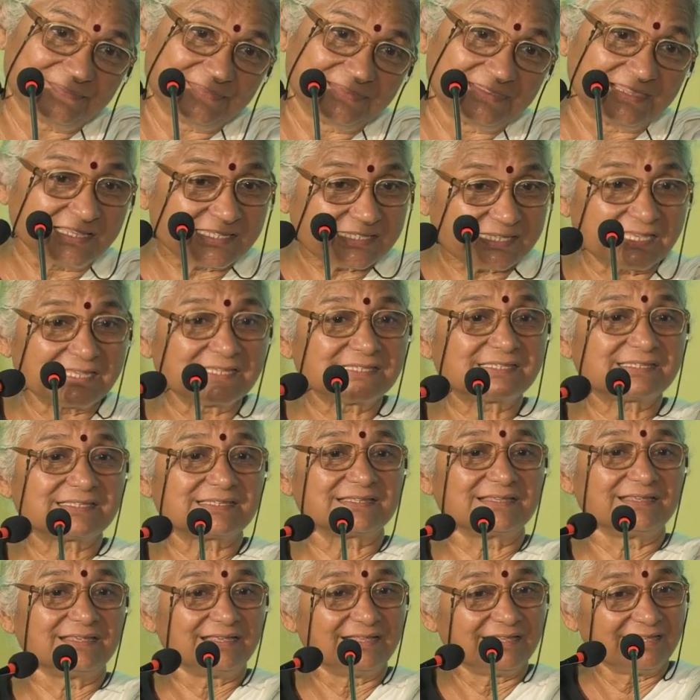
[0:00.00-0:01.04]
This
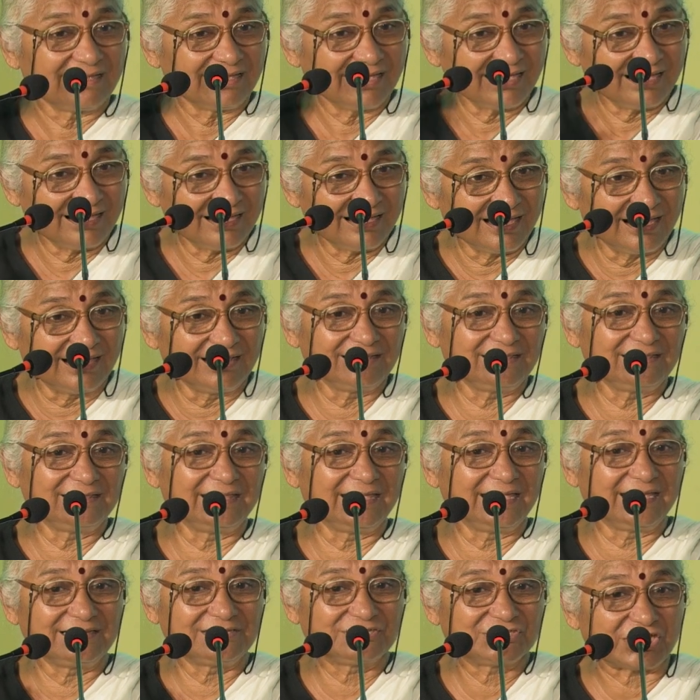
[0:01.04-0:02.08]
is in
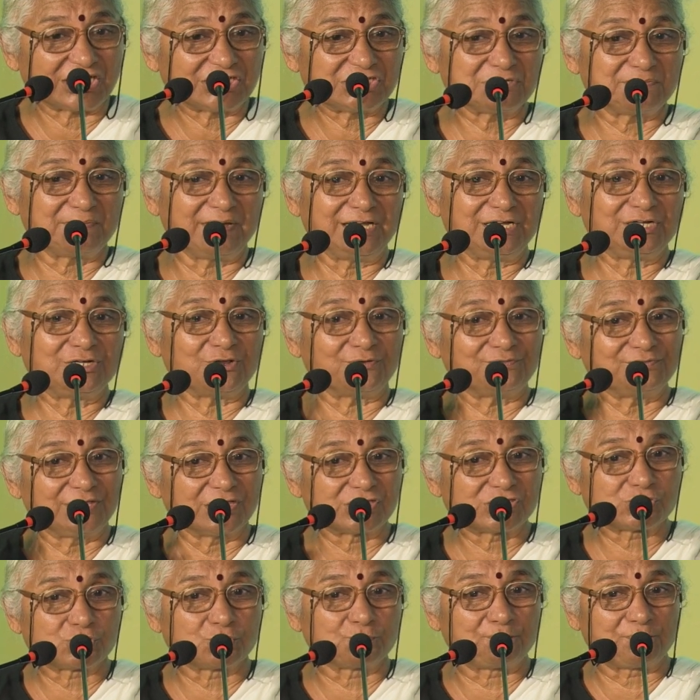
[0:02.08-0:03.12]
the judgment of
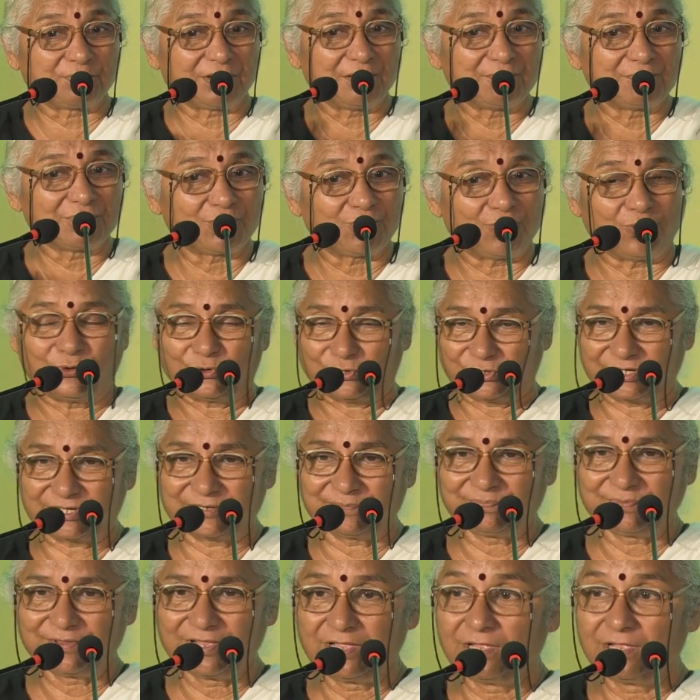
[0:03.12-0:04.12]
the Supreme Court.